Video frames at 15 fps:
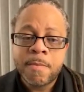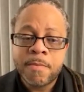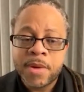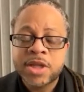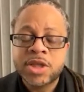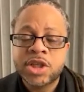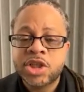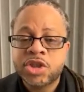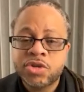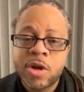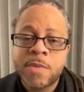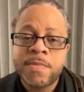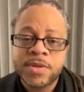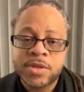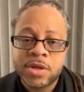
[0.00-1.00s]
President
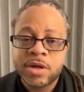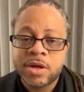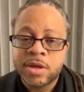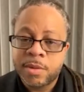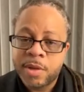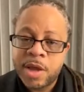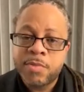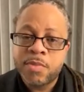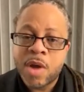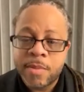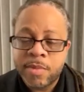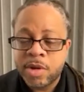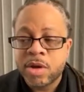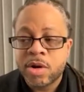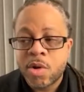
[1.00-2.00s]
Trump is going to, he's
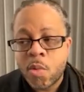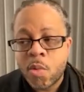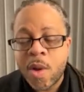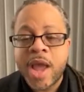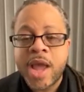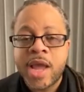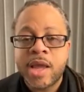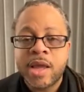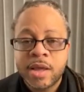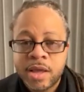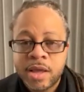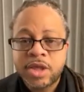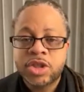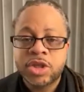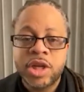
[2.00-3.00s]
probably going to weigh,
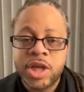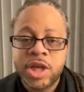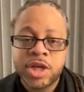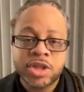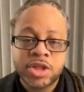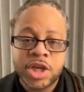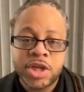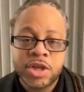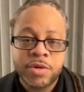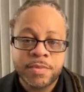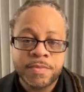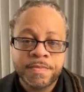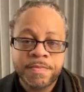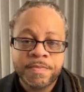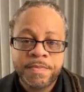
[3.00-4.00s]
should he continue?
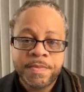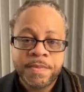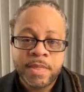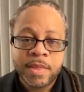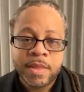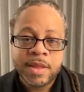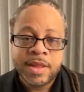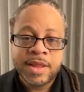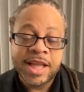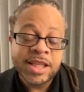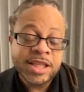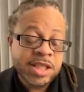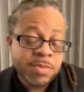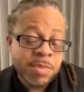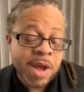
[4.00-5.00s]

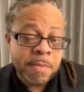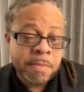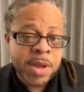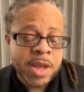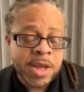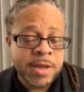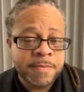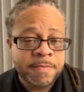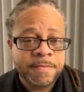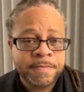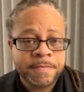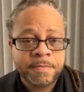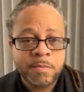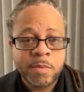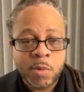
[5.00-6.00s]
That's just my opinion,
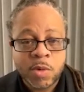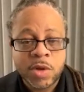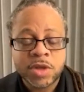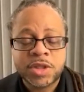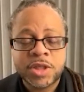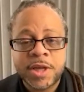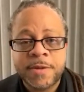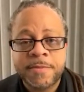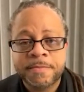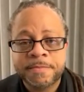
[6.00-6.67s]
but we'll see.